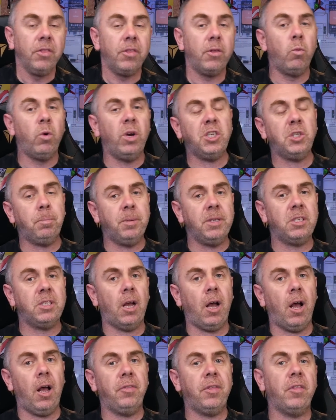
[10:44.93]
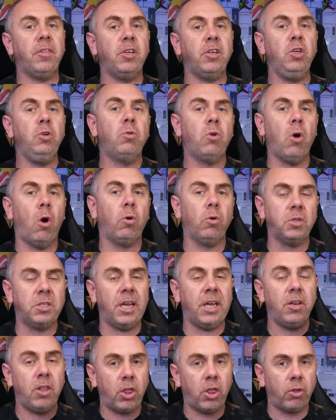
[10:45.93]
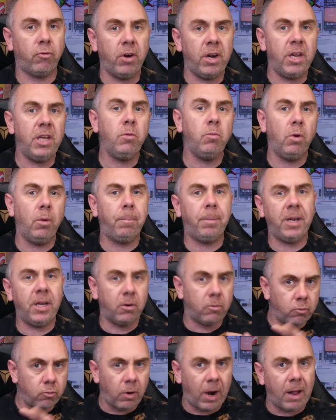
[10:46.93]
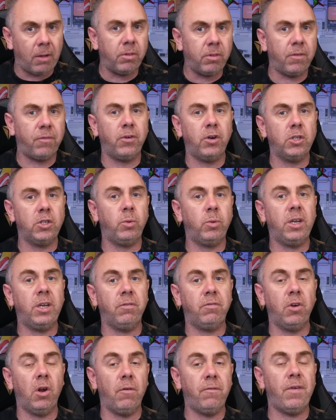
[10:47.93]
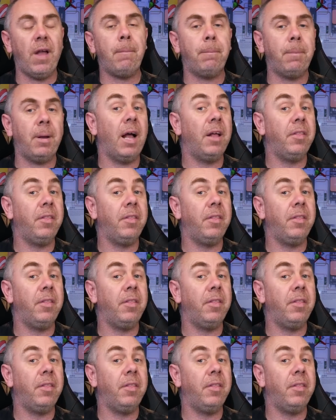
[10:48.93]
The whispers are that the new Goggles N3 will be around the first week of November,